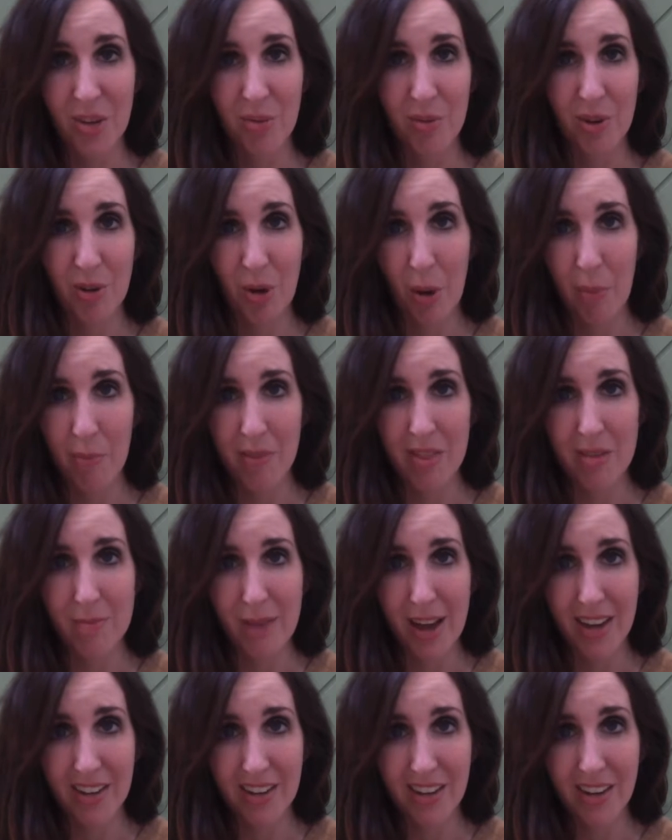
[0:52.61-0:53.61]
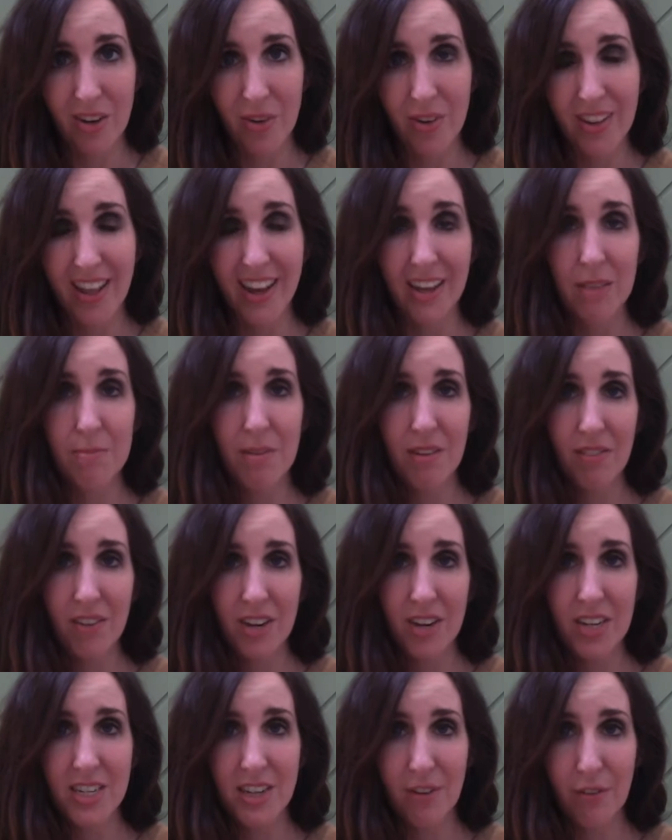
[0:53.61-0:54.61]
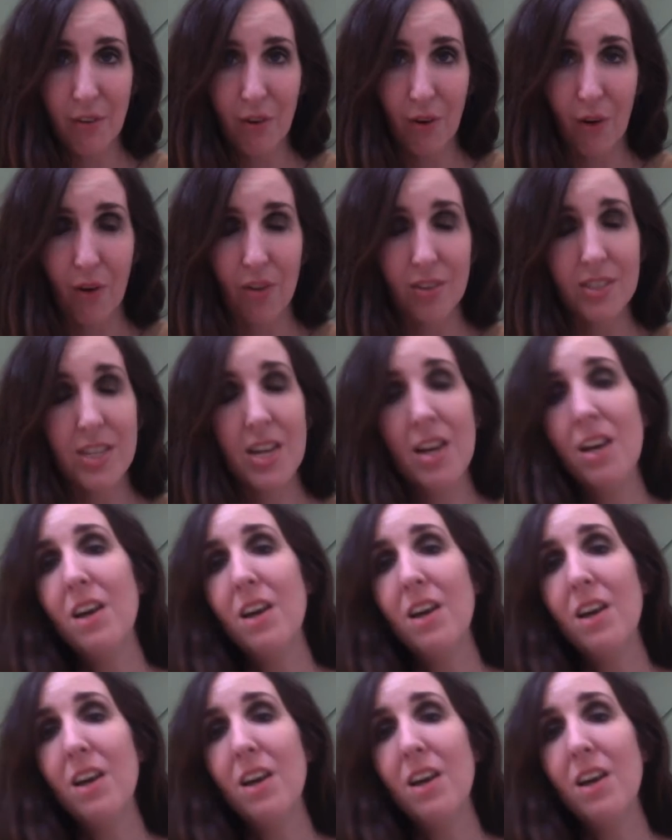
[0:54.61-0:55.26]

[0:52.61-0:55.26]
when you open the menu. And that can be very difficult.